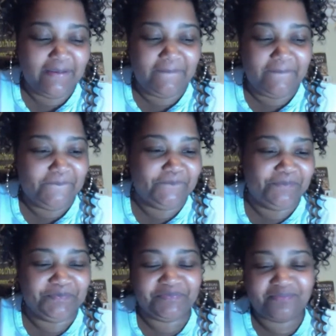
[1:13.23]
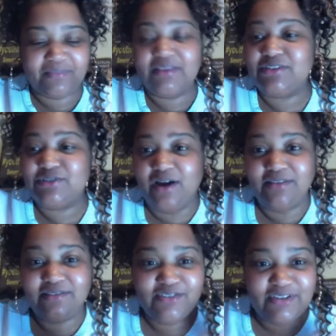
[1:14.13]
To all
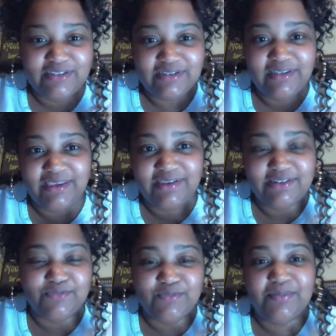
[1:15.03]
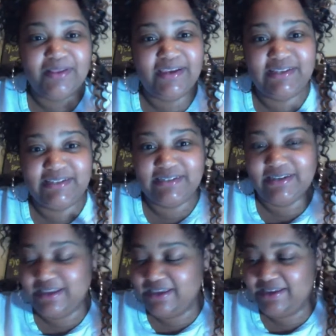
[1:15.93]
of you that's going to catch this replay
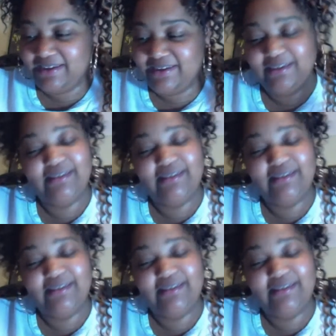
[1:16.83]
today,